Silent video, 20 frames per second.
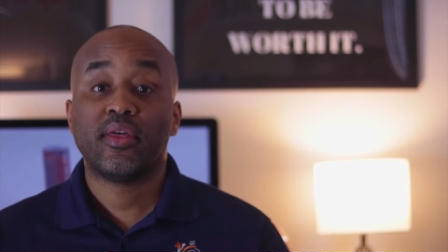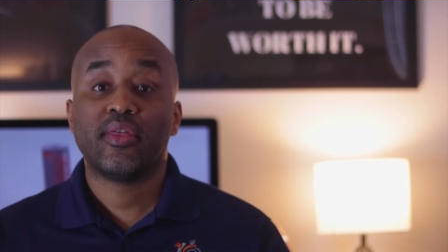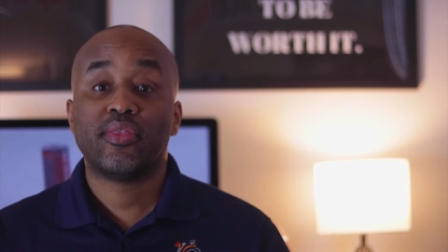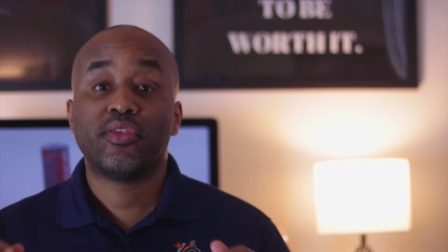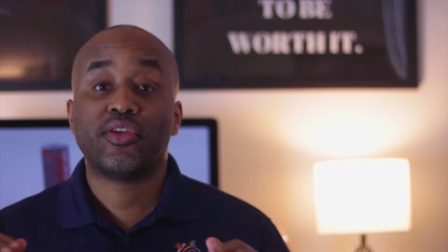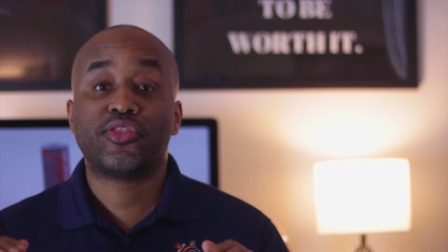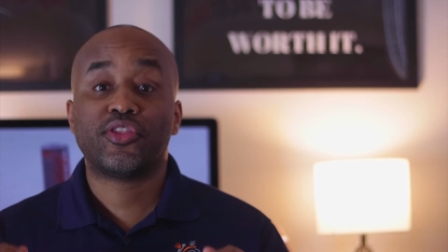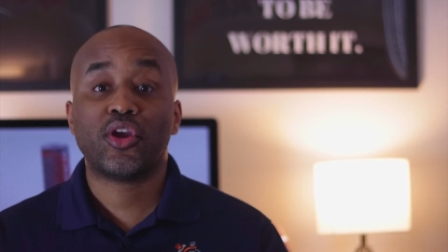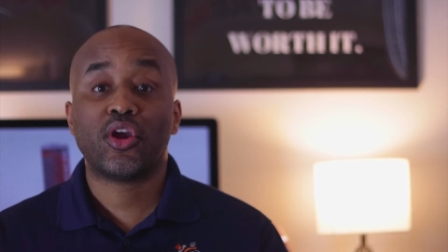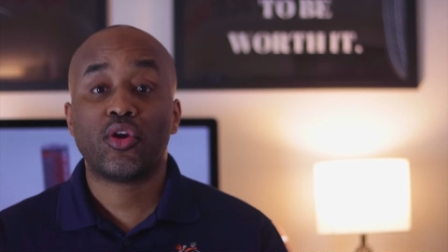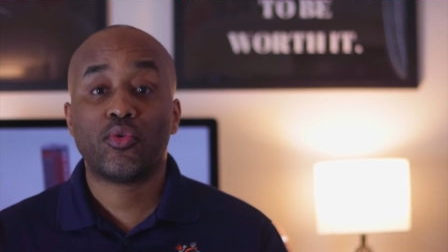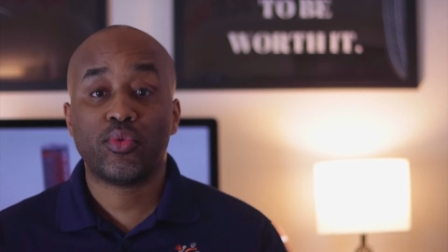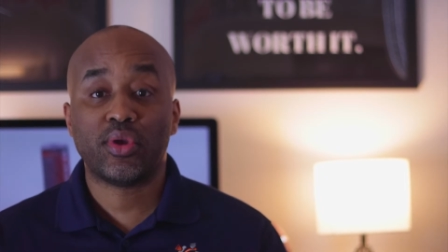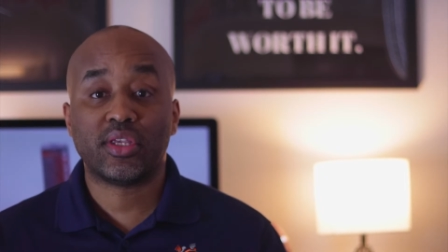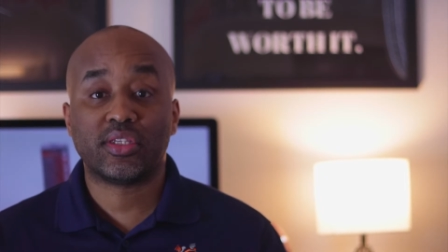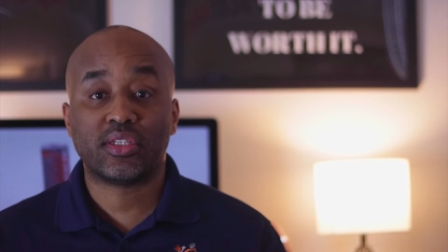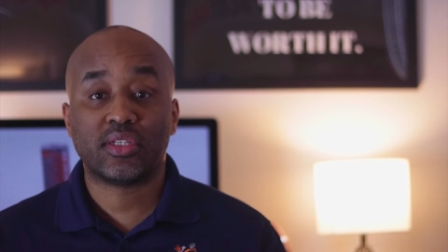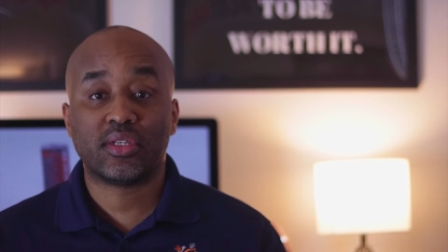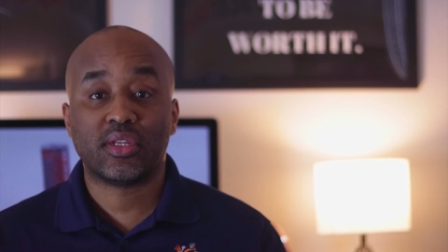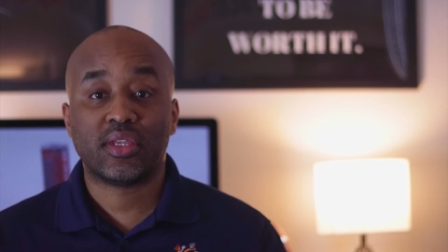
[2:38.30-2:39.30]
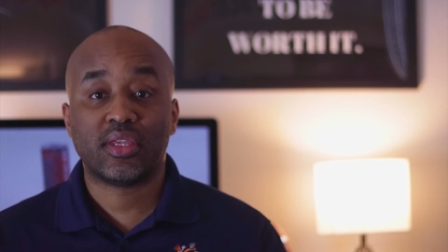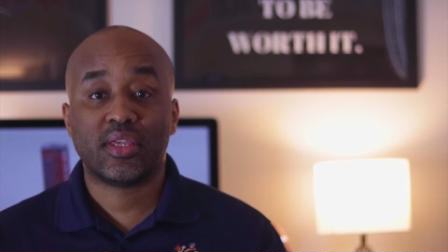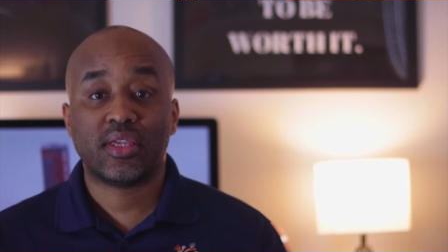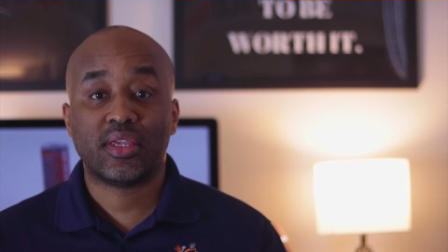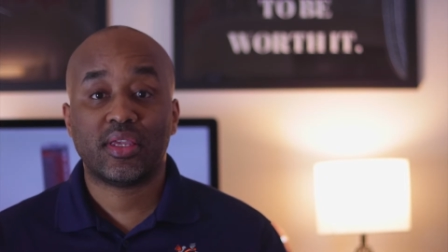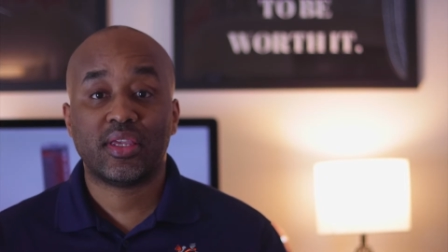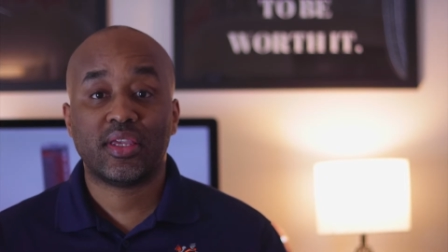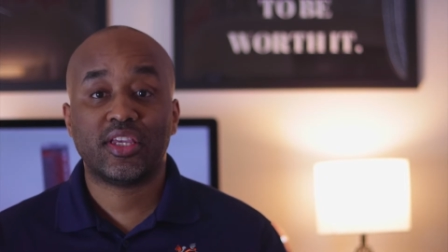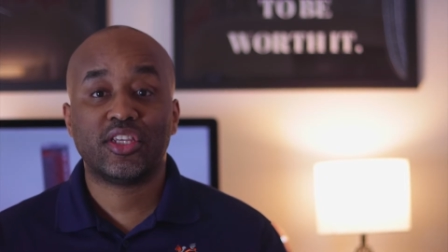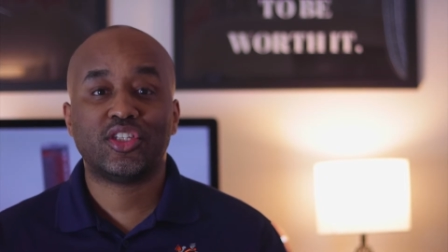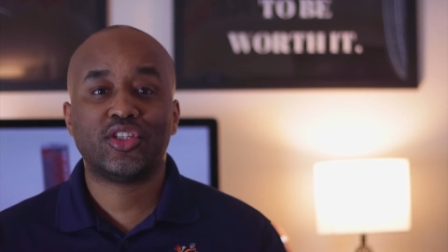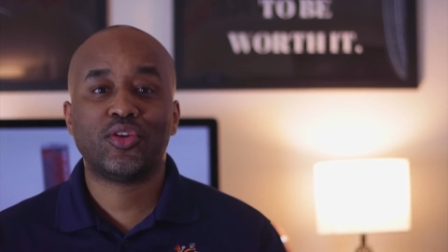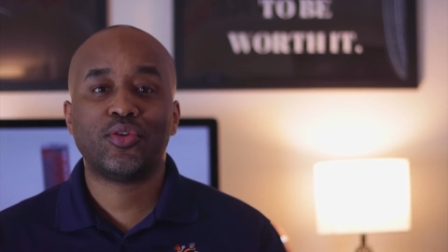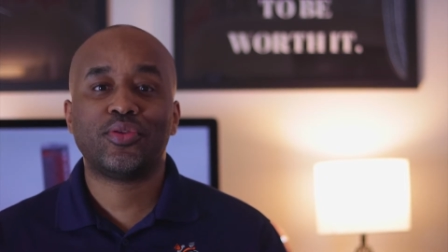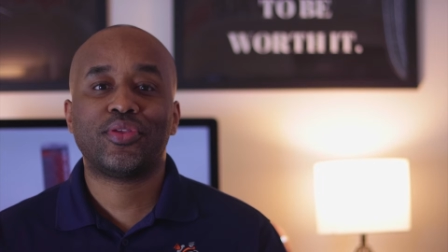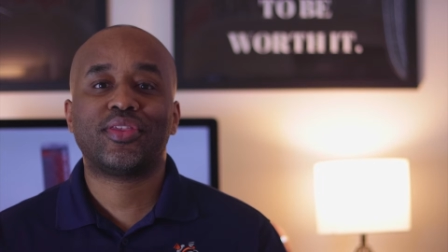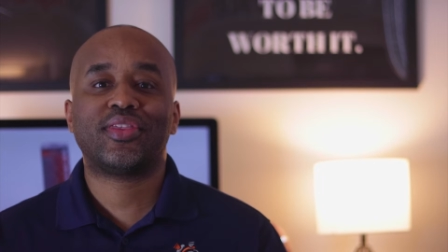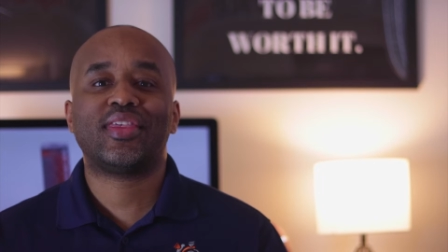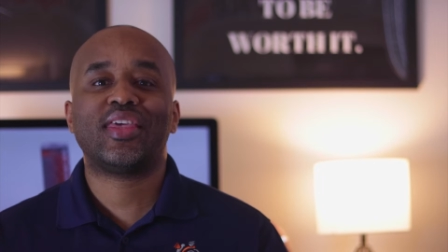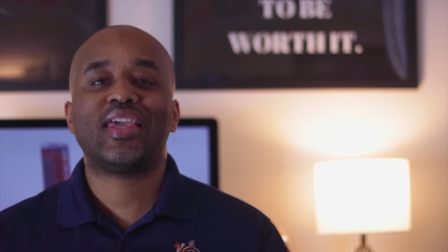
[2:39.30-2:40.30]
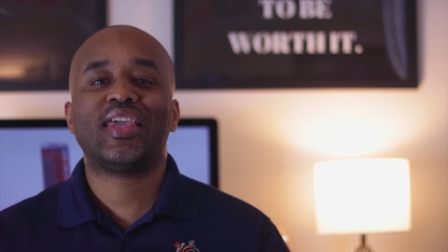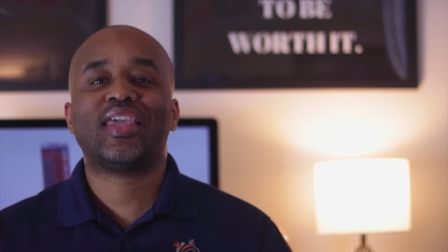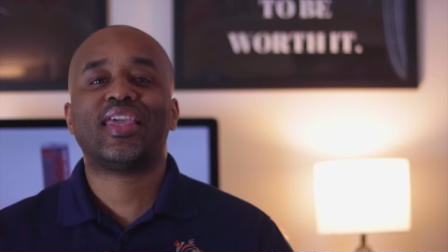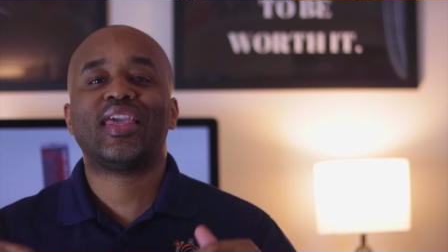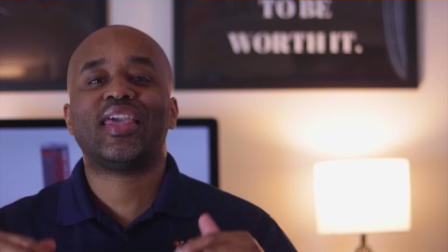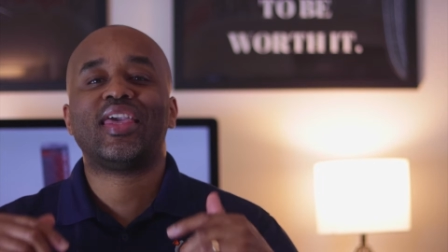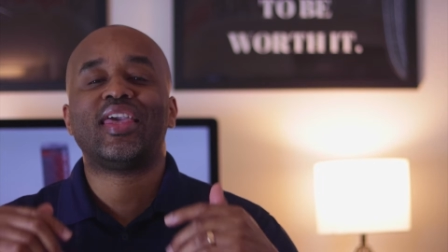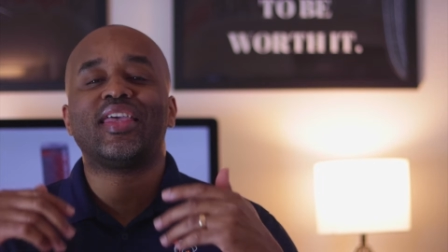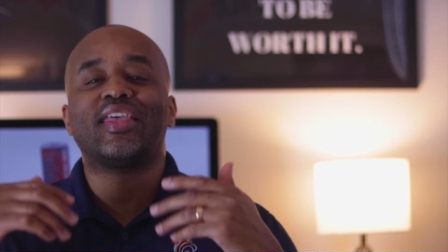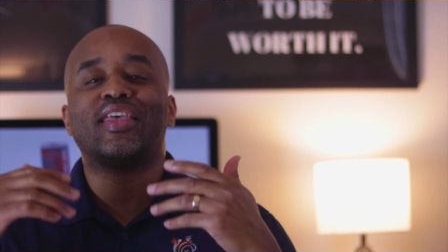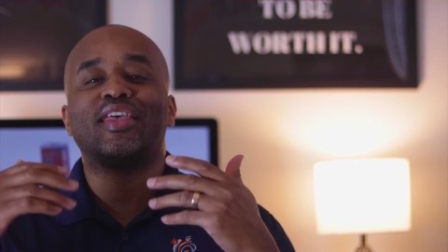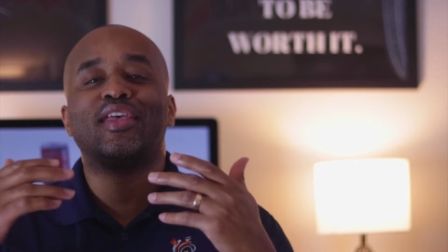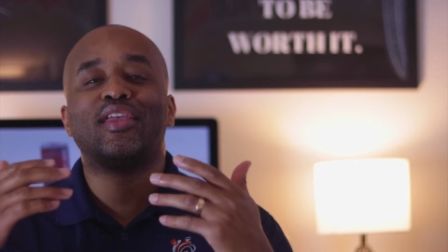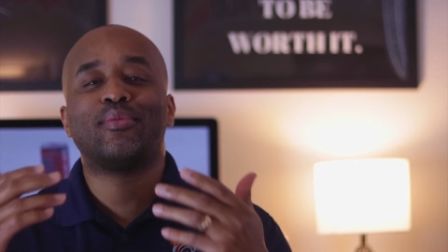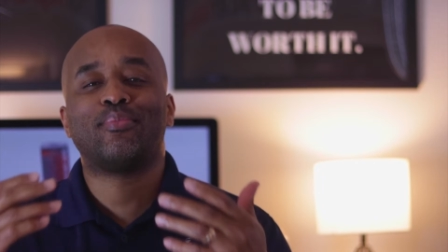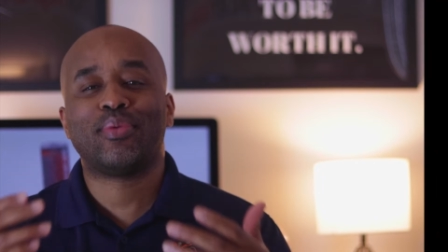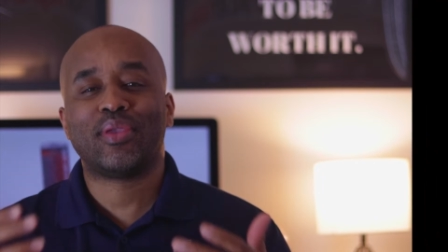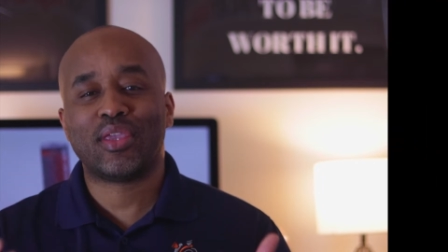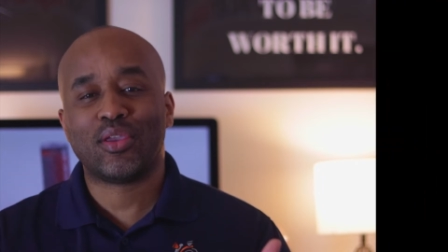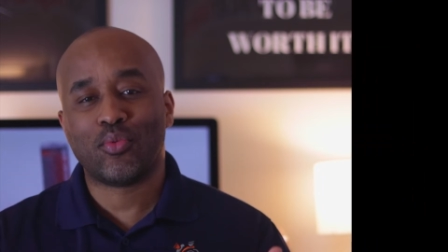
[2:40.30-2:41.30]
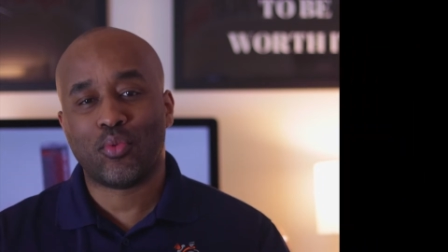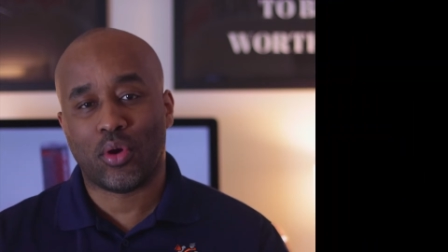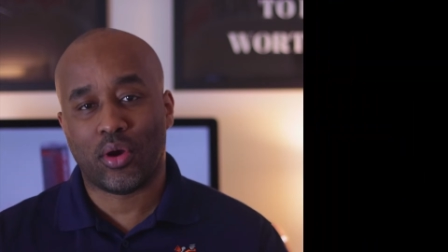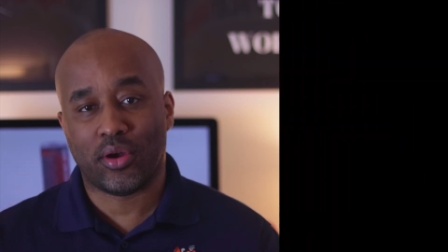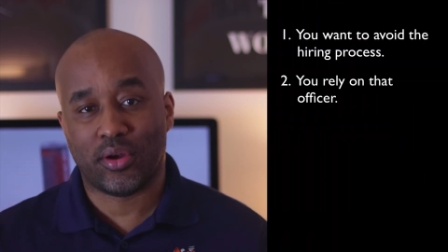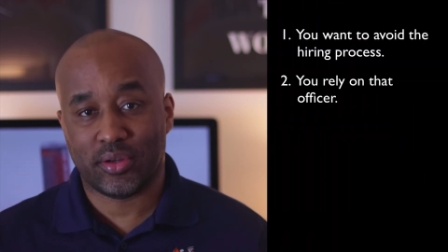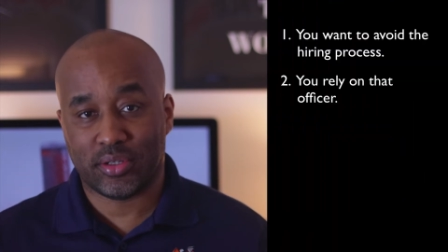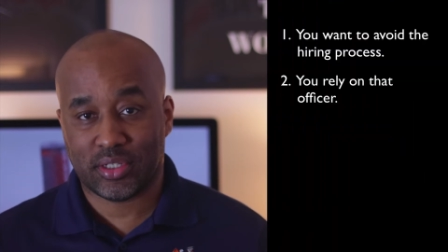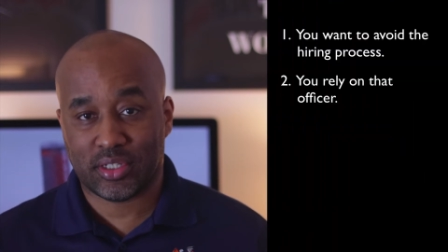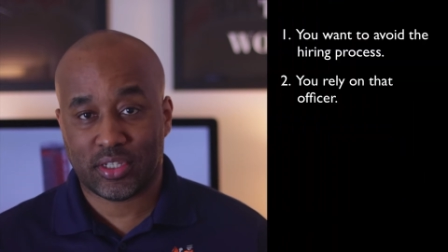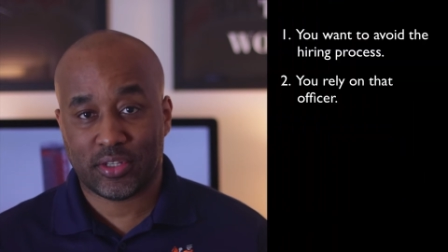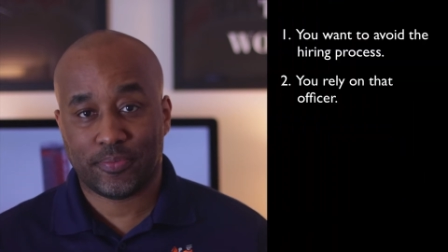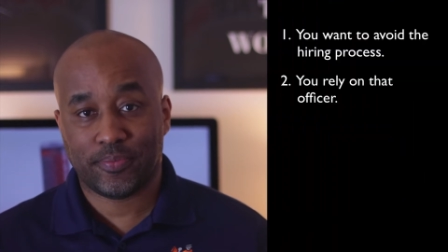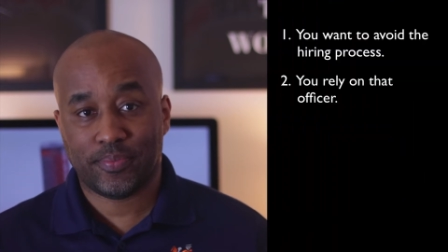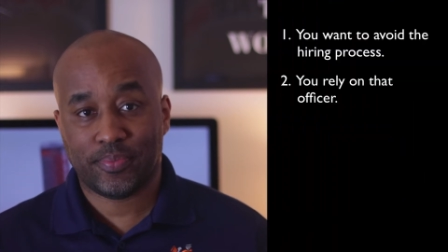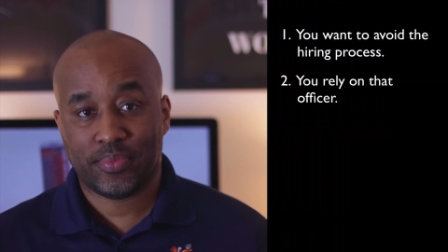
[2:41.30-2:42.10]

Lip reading: The third reason is you think it could be worse.